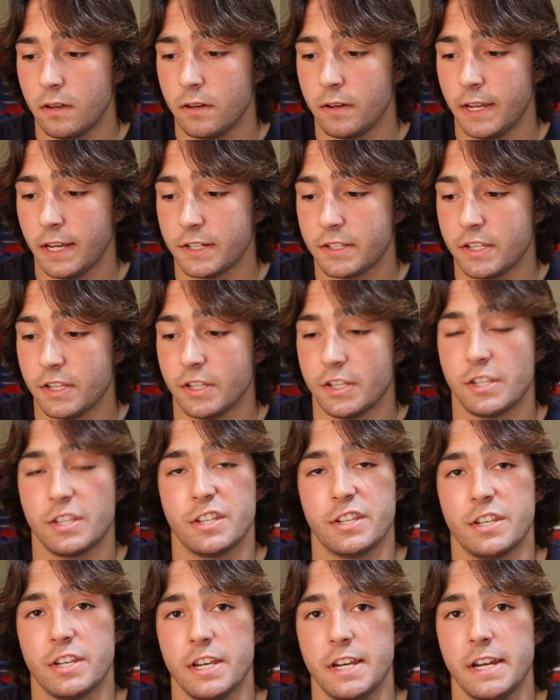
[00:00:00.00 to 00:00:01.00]
Next is
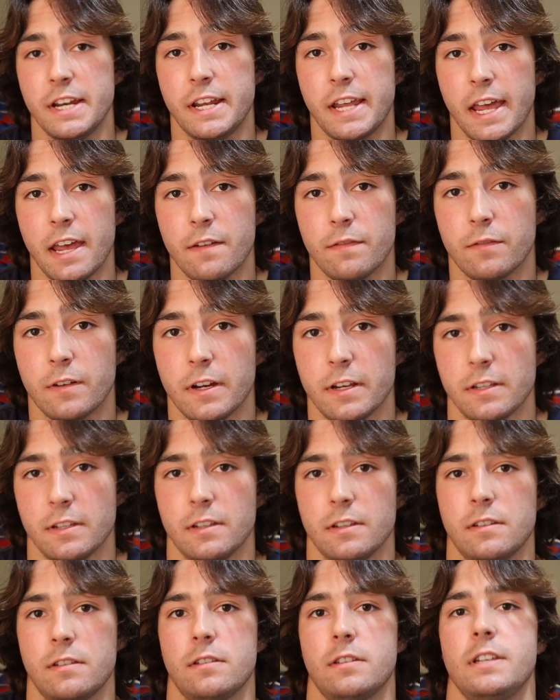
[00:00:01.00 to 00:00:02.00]
seated calf
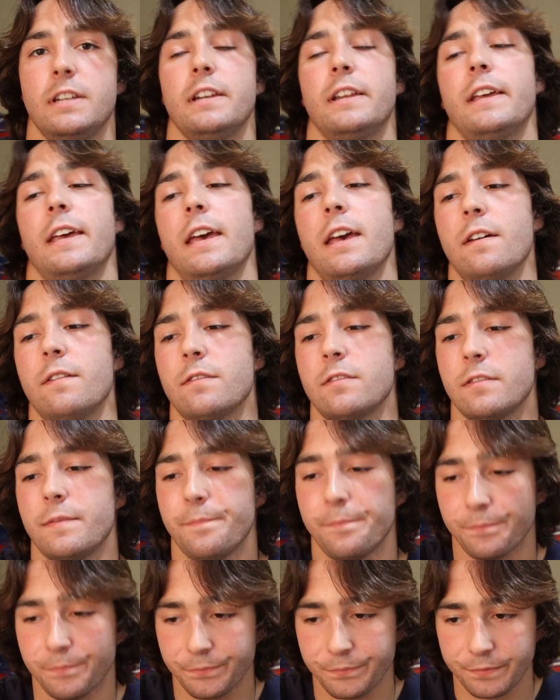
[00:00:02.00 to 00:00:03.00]
raises. Seated calves,
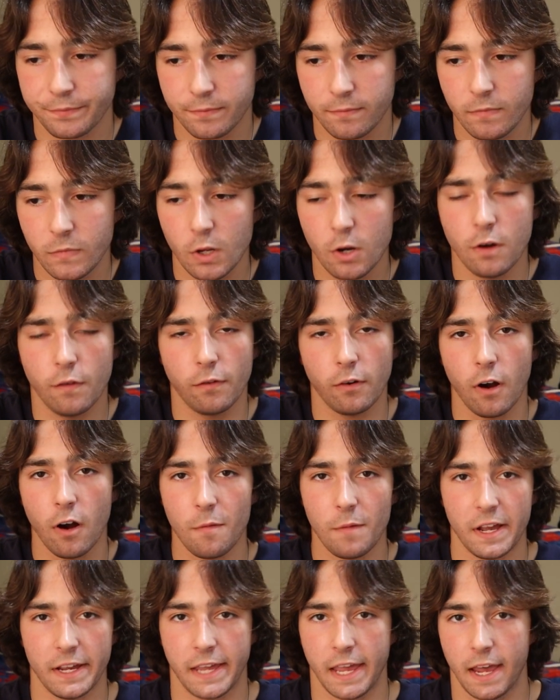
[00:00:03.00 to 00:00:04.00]
or for all
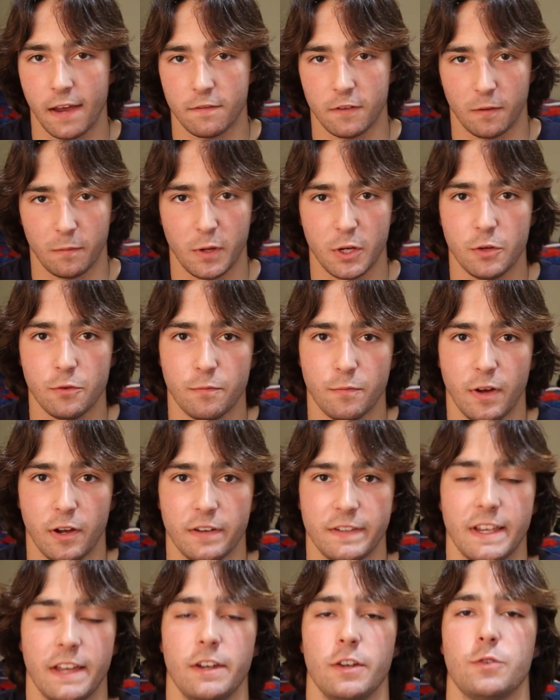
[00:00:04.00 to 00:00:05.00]
my calves, I'm gonna be doing
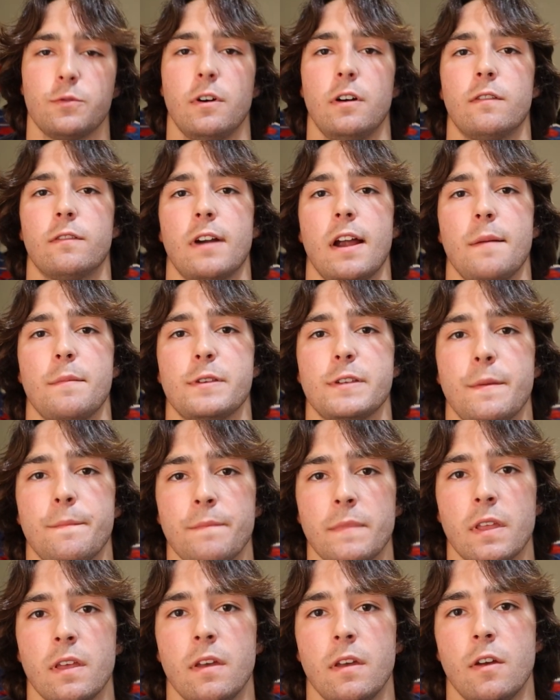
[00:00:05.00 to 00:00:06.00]
about 10 to 12 reps.
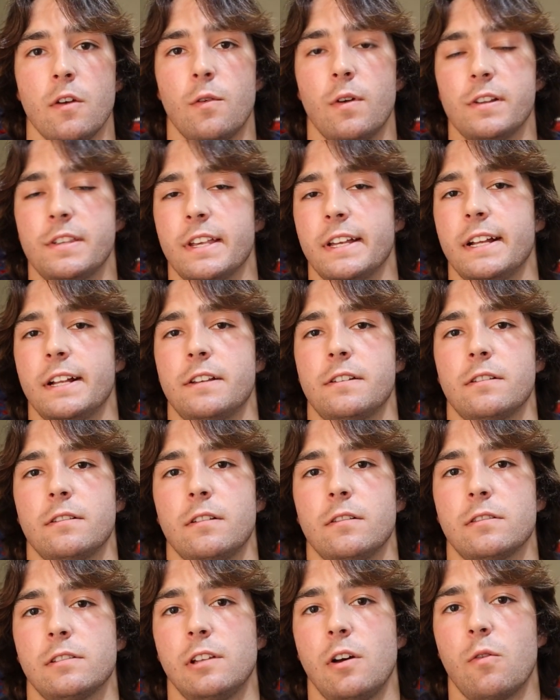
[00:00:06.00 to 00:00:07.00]
Once I get to
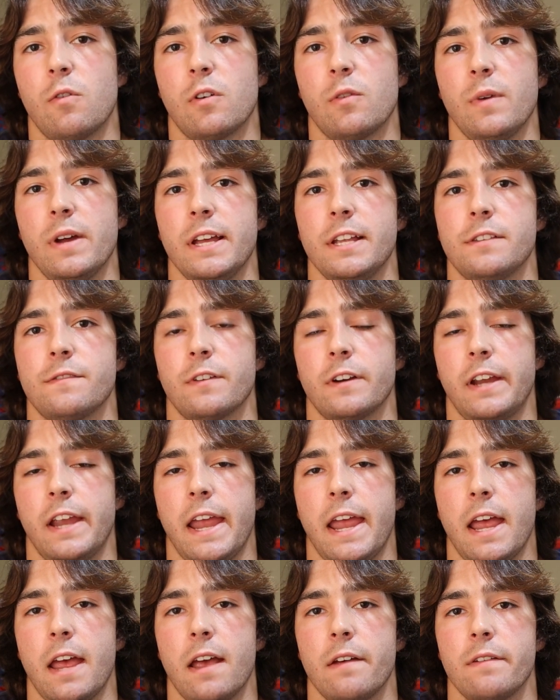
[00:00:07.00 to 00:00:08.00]
those lower weights for
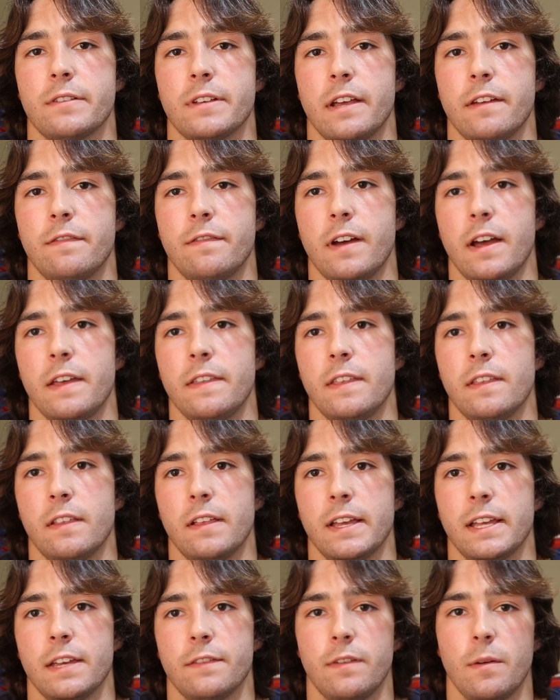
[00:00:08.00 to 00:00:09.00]
calves, I find that
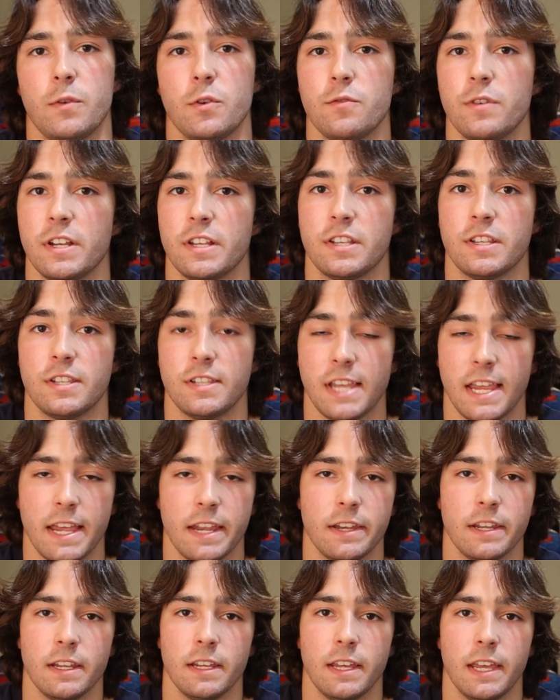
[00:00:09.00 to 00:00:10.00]
like if I'm doing a
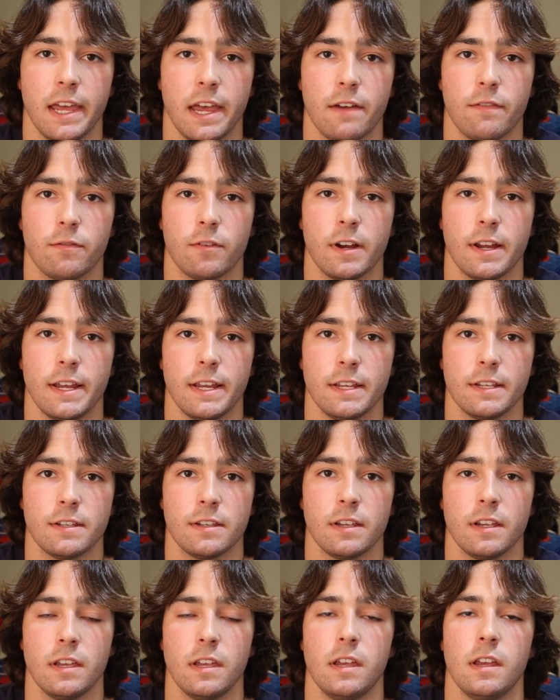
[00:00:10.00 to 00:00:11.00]
standing calf raise,